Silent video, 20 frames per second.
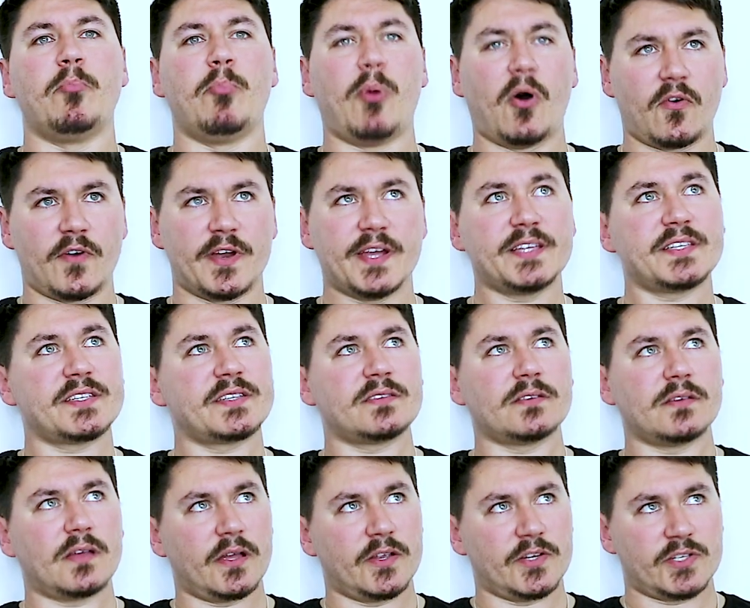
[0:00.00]

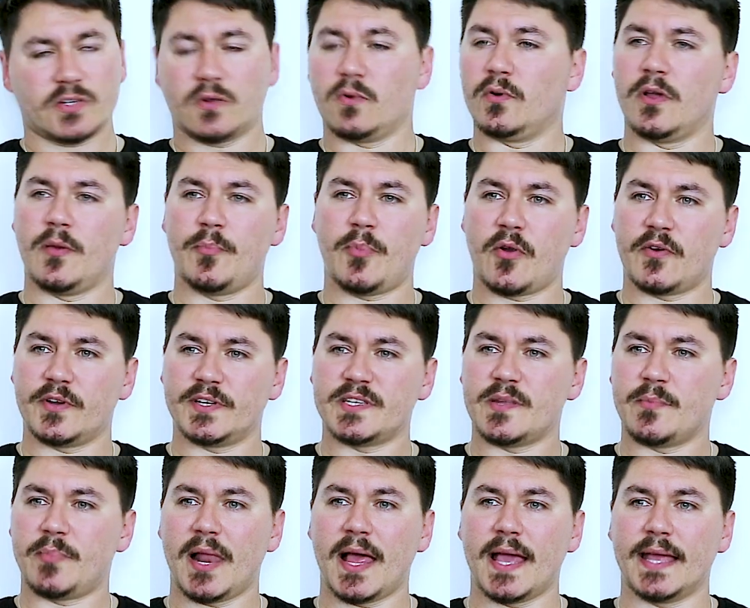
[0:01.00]
Boris. I used to call her Boris
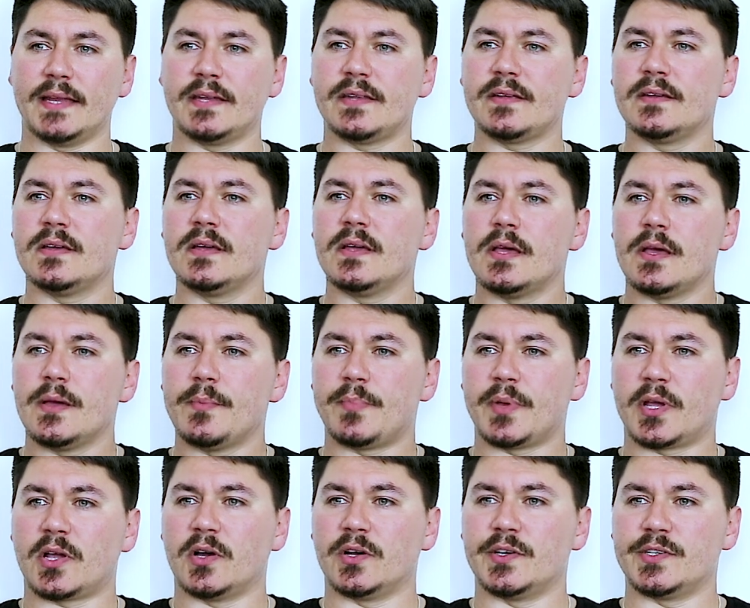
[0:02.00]
the Blade,
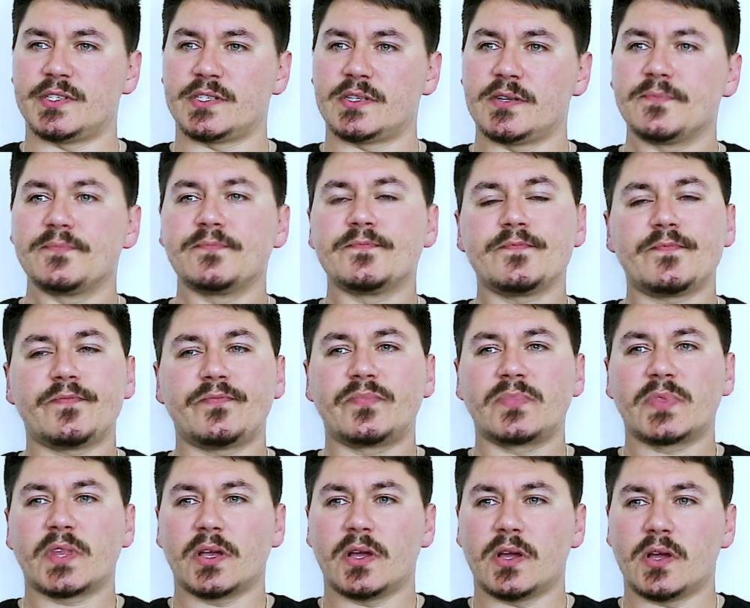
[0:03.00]
because
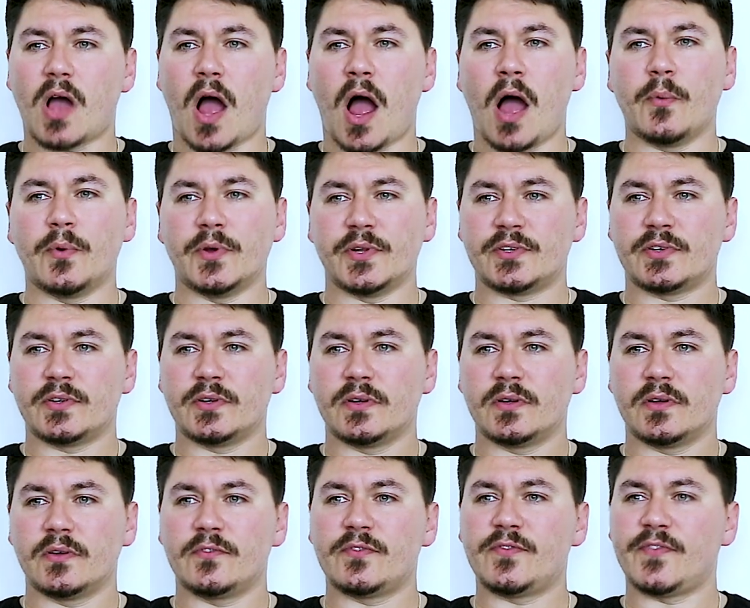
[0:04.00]
I would
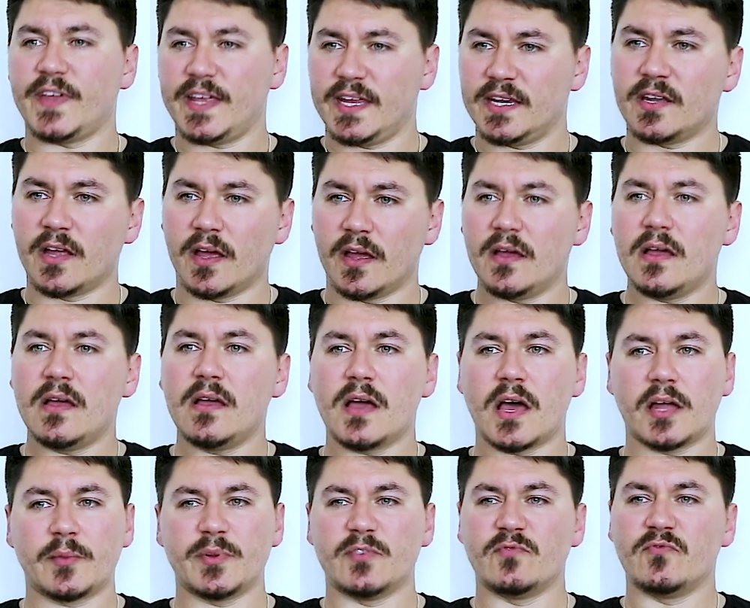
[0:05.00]
feed her,
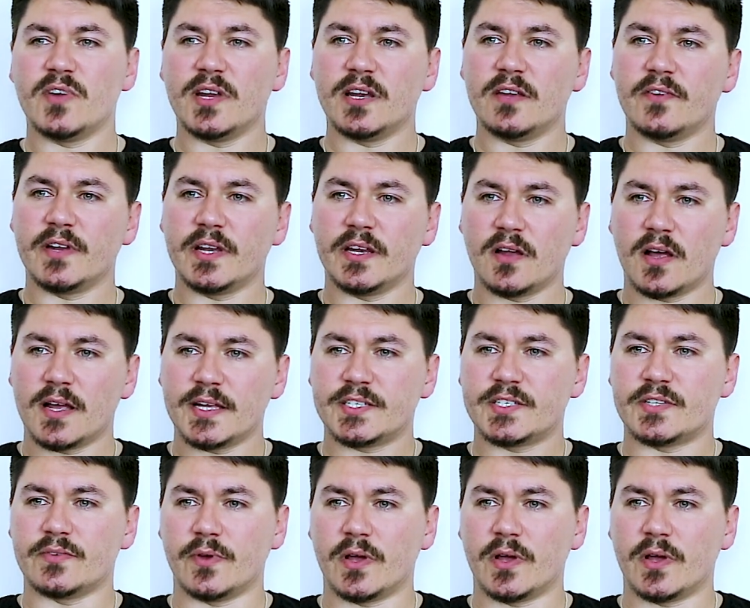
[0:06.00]
I'd be really, really nice